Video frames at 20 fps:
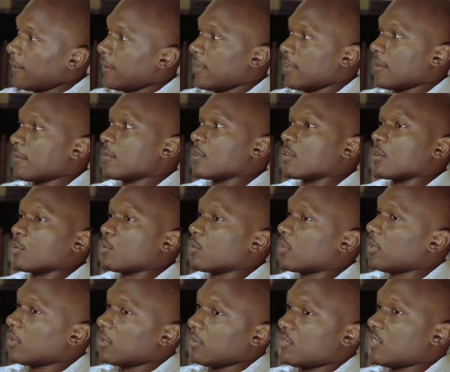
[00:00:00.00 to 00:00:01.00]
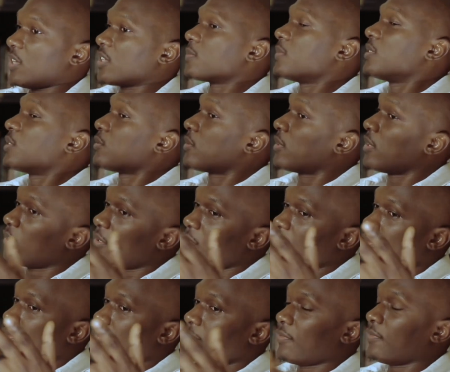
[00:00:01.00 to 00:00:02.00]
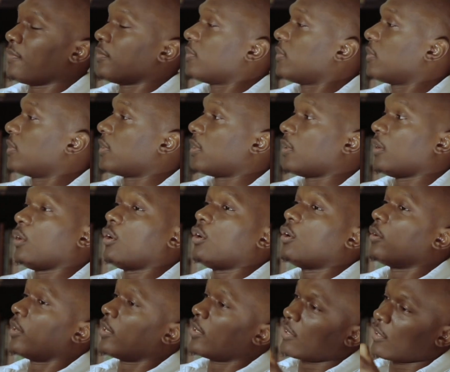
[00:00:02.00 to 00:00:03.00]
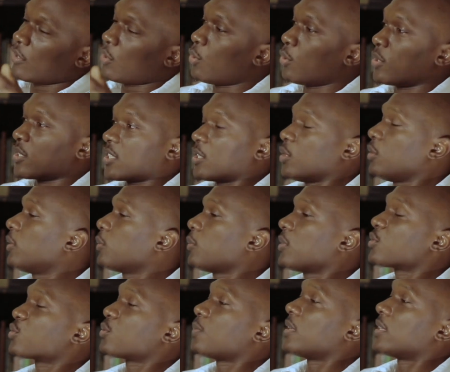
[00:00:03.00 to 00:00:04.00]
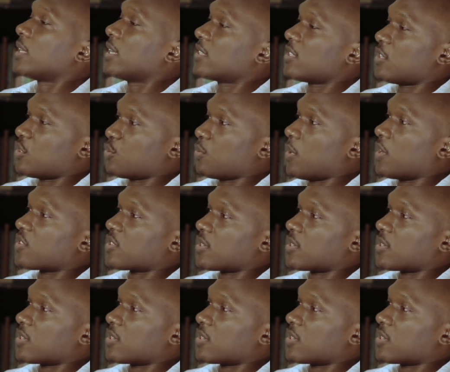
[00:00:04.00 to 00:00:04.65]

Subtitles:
When you think of judgment, you think of the law and courts, and no one wants to be in that situation.